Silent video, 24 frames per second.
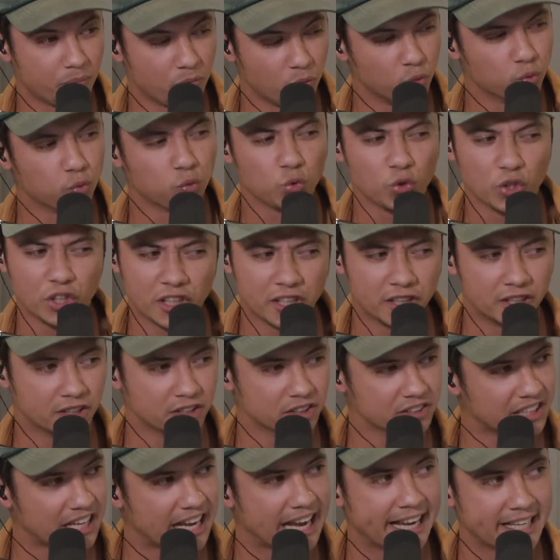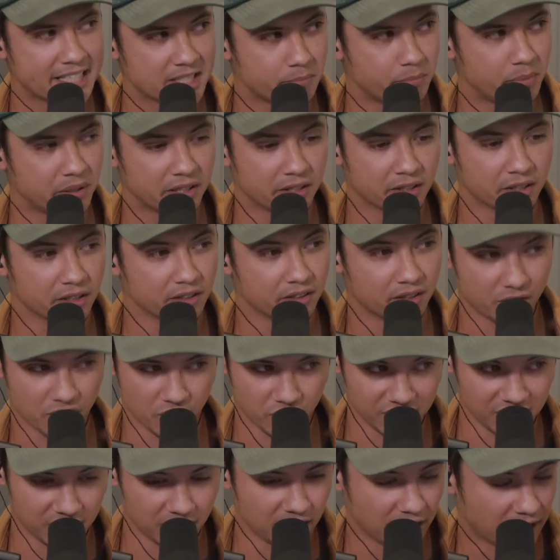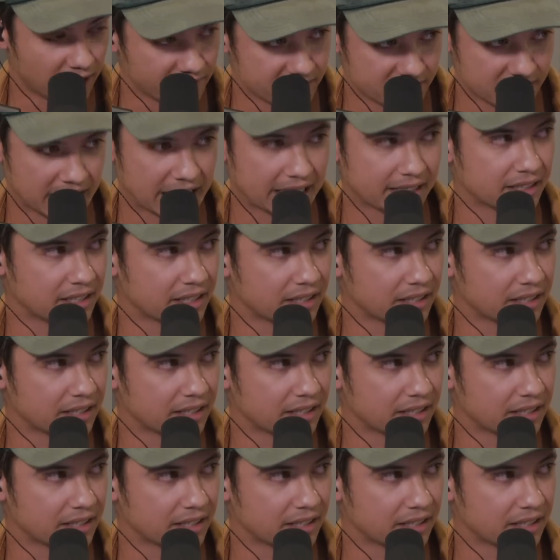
real nice beard loves that